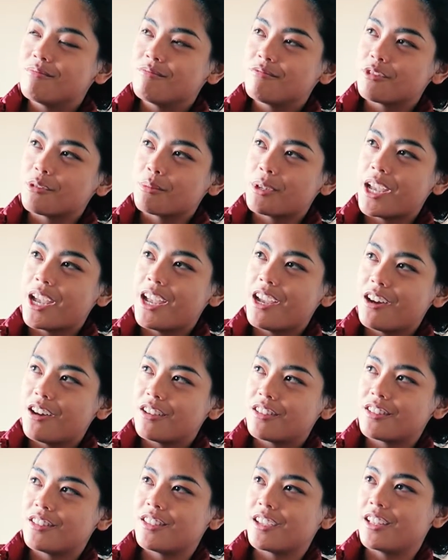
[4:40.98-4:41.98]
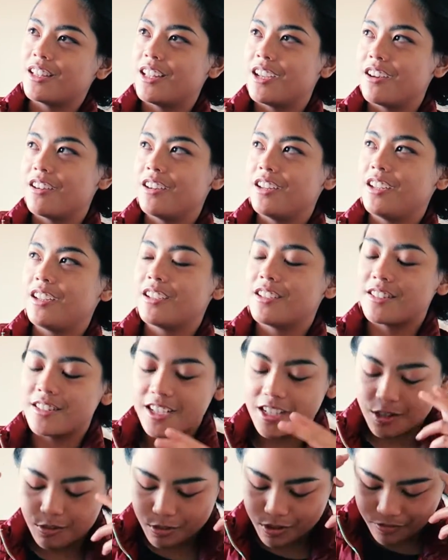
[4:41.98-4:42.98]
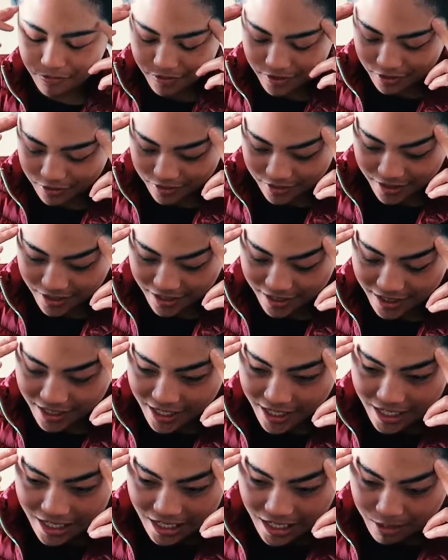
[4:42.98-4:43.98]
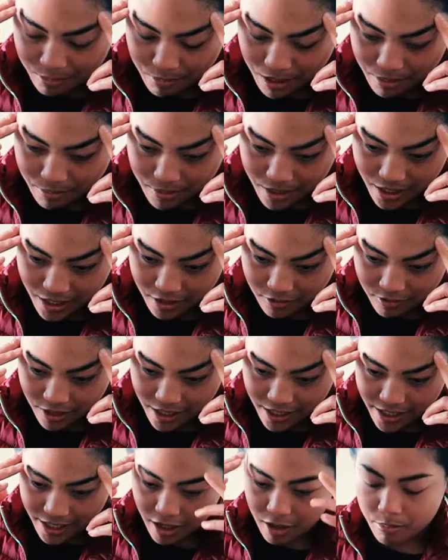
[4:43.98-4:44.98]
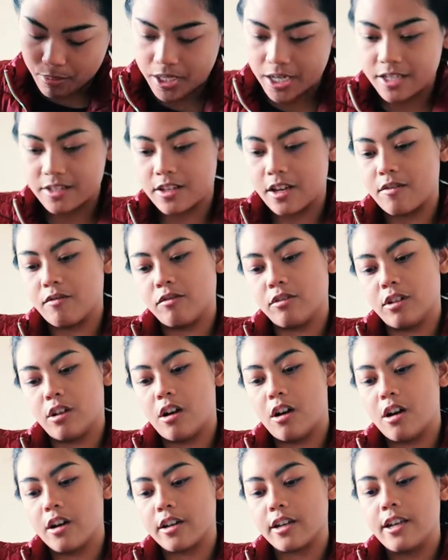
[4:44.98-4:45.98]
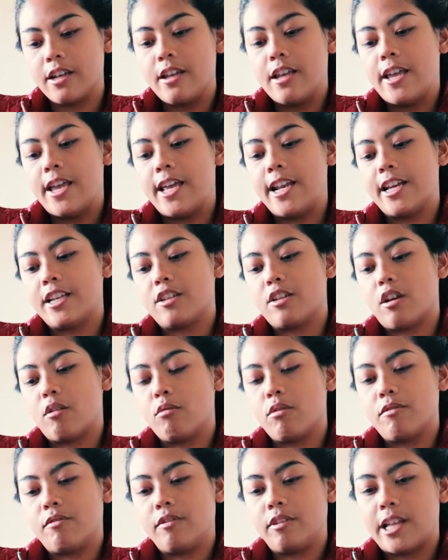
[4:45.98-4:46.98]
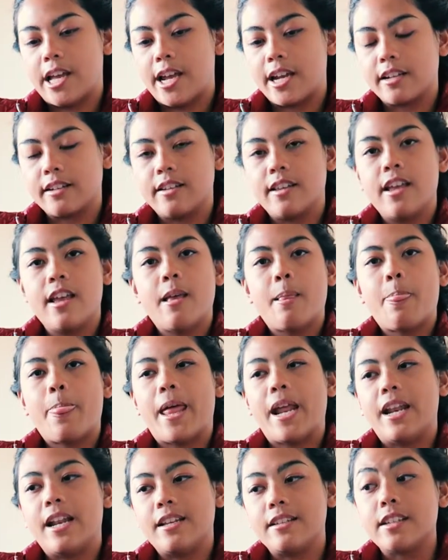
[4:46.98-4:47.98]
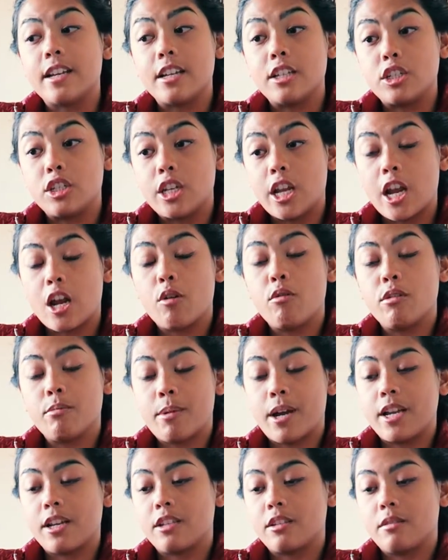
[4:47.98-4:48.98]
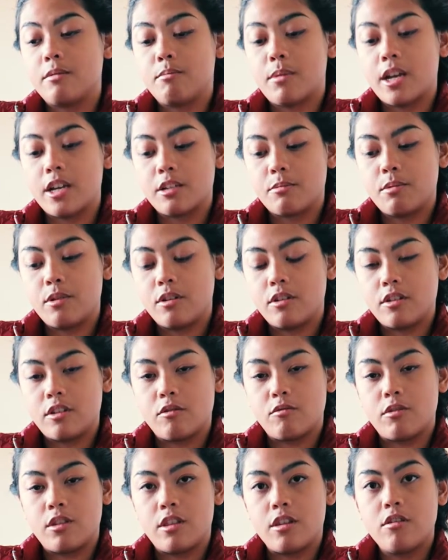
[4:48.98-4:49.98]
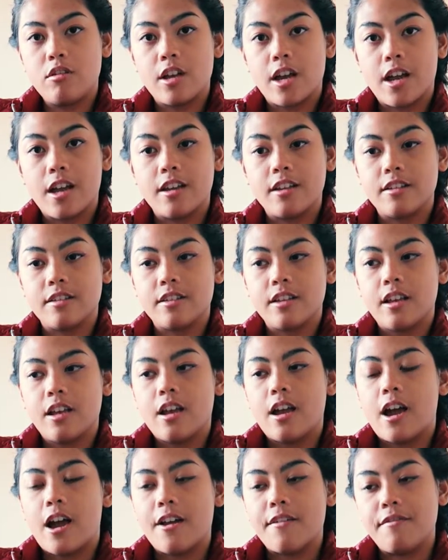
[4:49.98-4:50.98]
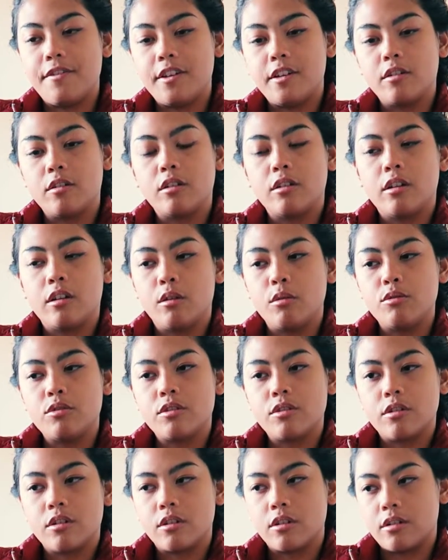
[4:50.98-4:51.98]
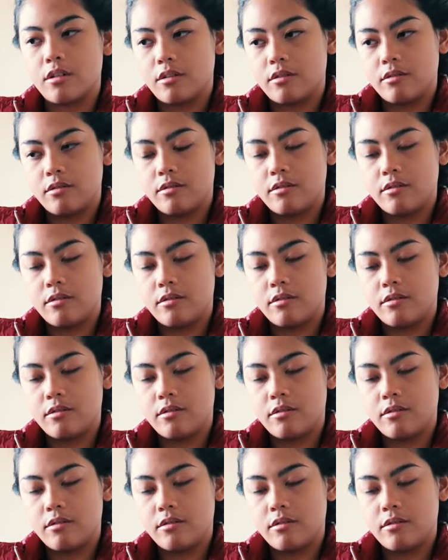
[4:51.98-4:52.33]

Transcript: From Chaos to Clarity, because that's what it feels like in my mind right now. But as I vlog and as I reflect and as I share with my experiences with you guys, I feel closer.